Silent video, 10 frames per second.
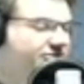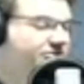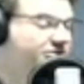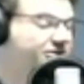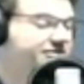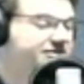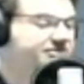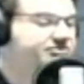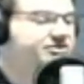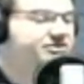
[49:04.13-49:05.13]
always have
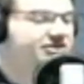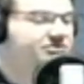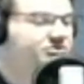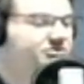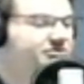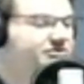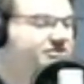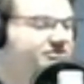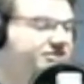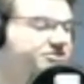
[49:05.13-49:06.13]
the time to be able to say,
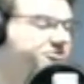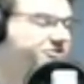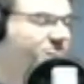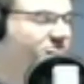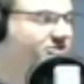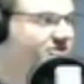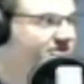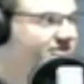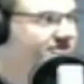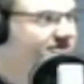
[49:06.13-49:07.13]
well, let's do it tomorrow.
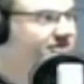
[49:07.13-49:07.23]
It